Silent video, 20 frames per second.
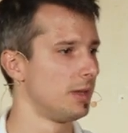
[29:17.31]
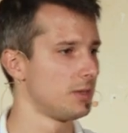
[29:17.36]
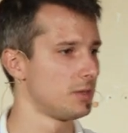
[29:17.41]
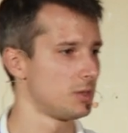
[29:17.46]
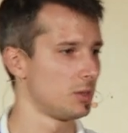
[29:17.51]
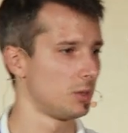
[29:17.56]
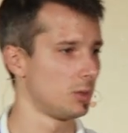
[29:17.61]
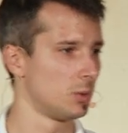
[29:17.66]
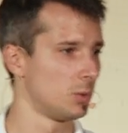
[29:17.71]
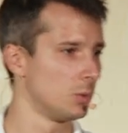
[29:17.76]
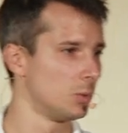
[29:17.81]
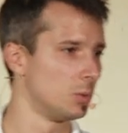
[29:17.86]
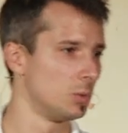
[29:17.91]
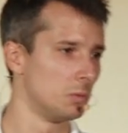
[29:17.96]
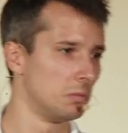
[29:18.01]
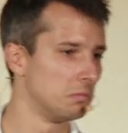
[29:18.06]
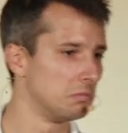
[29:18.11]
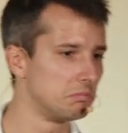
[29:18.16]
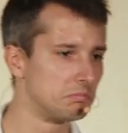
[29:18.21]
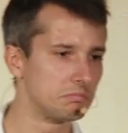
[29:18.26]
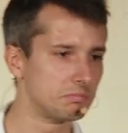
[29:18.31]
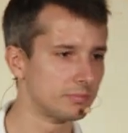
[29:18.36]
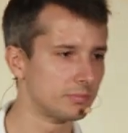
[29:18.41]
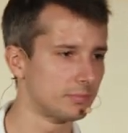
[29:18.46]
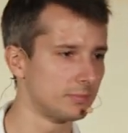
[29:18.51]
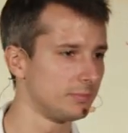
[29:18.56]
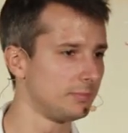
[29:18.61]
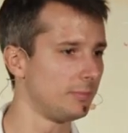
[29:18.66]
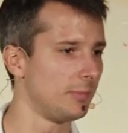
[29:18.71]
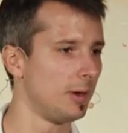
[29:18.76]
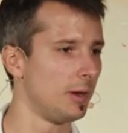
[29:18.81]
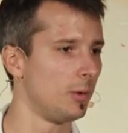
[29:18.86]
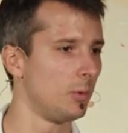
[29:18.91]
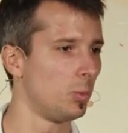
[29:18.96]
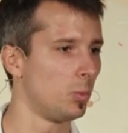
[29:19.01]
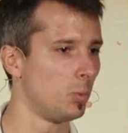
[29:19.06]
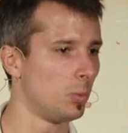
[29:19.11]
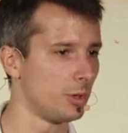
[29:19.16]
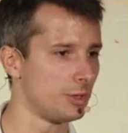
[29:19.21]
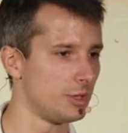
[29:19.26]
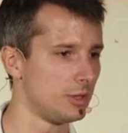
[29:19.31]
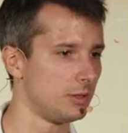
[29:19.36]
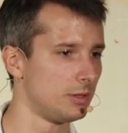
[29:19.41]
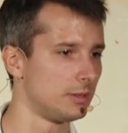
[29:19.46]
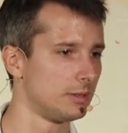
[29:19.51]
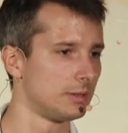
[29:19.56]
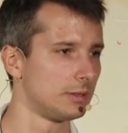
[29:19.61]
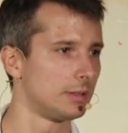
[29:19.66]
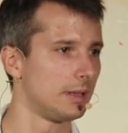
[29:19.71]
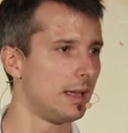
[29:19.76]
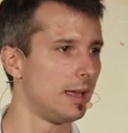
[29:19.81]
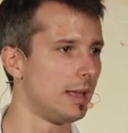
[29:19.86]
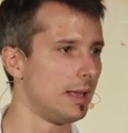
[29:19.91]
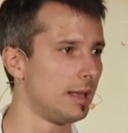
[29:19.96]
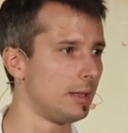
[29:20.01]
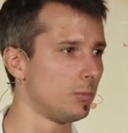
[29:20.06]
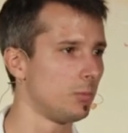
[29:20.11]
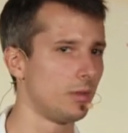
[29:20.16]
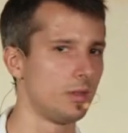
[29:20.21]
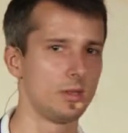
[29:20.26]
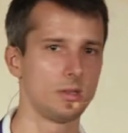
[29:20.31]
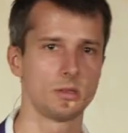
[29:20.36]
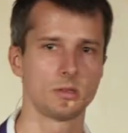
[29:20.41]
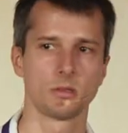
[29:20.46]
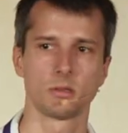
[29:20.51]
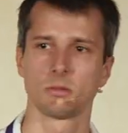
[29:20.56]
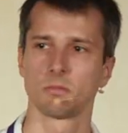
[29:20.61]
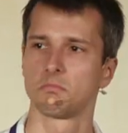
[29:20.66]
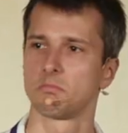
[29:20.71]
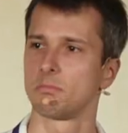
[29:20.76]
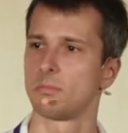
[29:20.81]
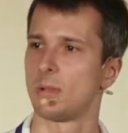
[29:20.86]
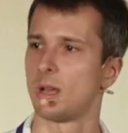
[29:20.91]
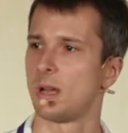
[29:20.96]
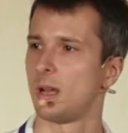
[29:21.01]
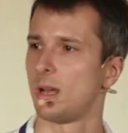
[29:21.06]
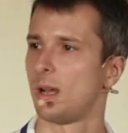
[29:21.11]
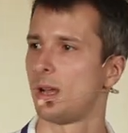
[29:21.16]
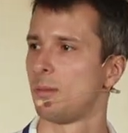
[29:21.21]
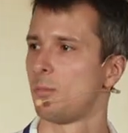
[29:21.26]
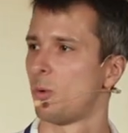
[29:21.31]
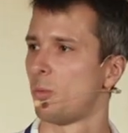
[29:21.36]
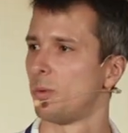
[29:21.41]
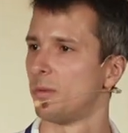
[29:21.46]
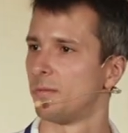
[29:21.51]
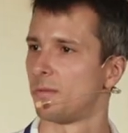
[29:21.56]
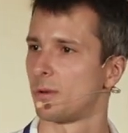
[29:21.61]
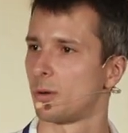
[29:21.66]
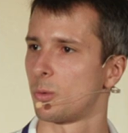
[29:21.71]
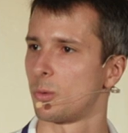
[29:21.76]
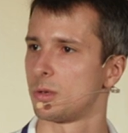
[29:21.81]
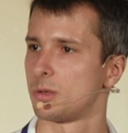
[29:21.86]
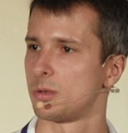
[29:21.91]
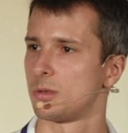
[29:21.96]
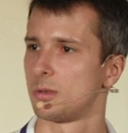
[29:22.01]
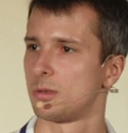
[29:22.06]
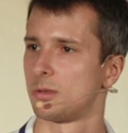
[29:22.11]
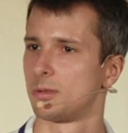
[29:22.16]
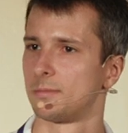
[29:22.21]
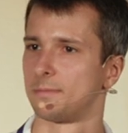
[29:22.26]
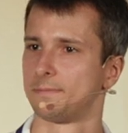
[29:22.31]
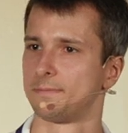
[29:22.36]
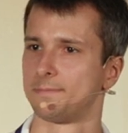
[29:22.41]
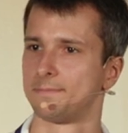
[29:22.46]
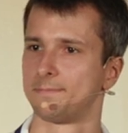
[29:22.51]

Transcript: So watch it. And with this, I'm open for questions.